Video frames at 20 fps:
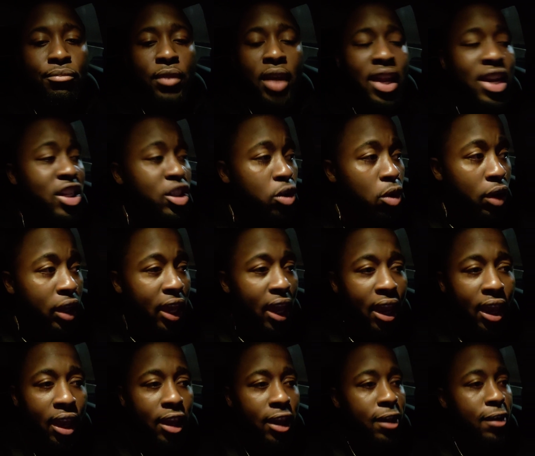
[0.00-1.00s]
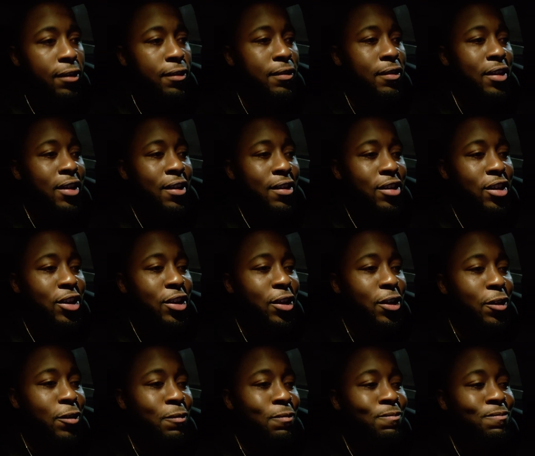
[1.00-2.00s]
And it's okay if, you
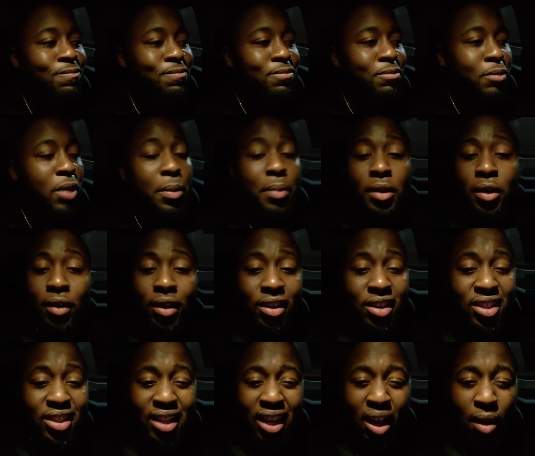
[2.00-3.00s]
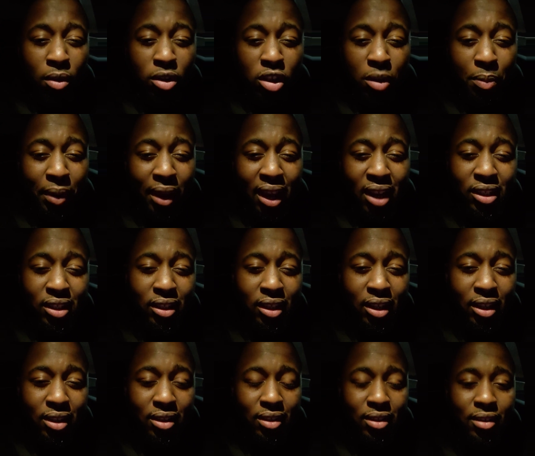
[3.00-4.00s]
know, people don't understand what your passion
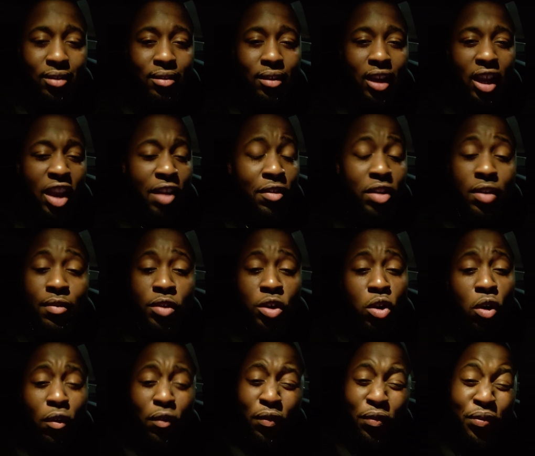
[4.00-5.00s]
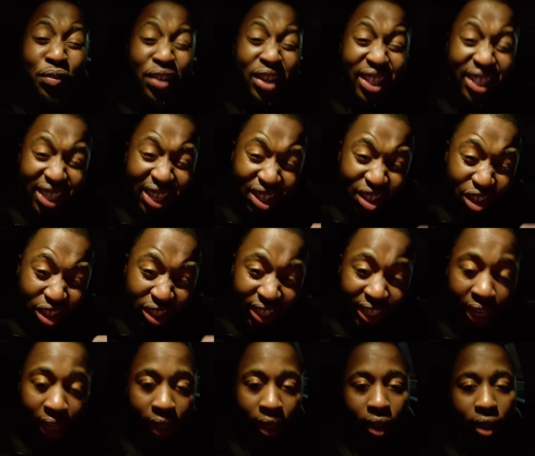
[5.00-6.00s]
is. Even if you don't fully
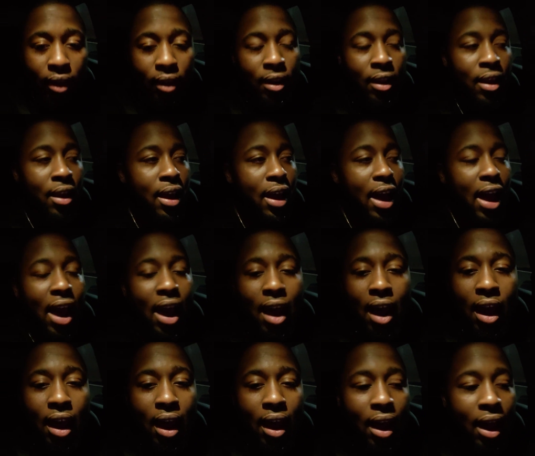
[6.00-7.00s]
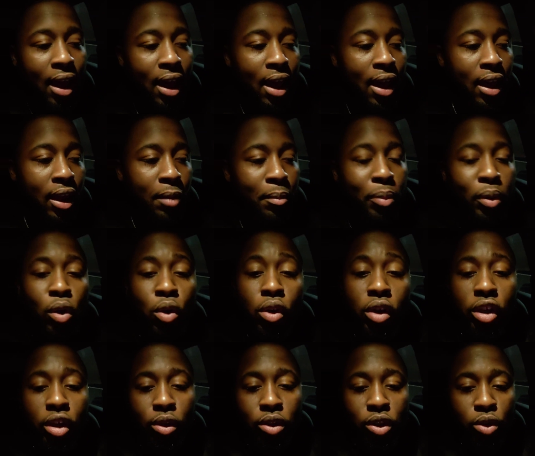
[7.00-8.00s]
understand it, I
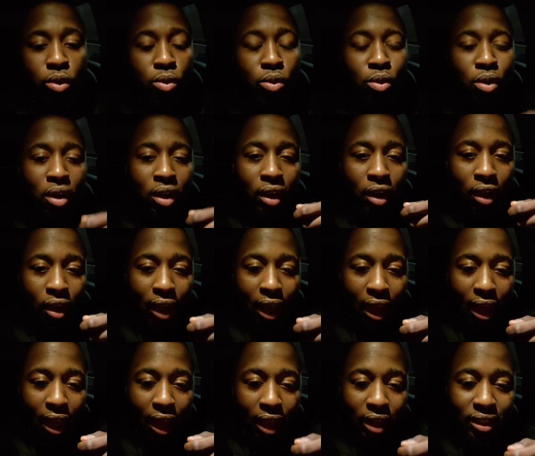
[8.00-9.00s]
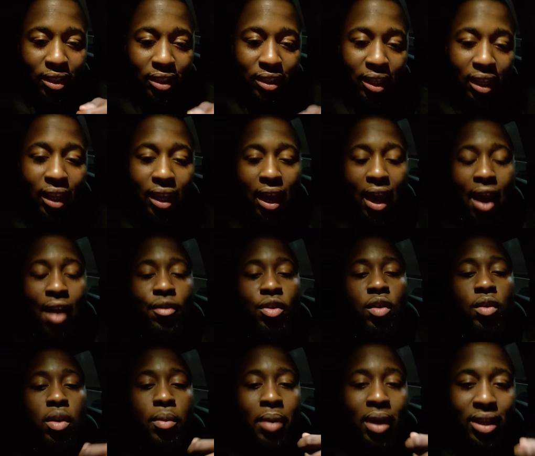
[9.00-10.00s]
implore you to seek
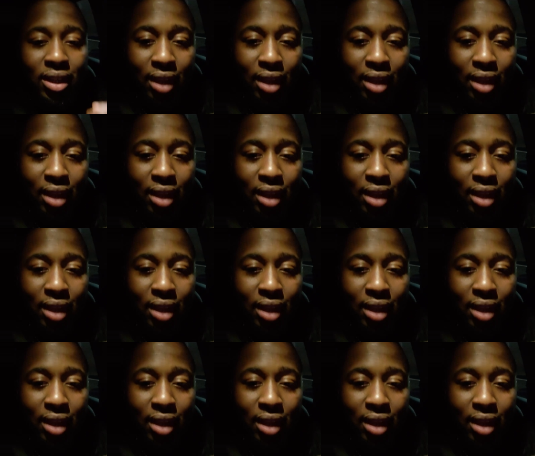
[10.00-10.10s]
after it by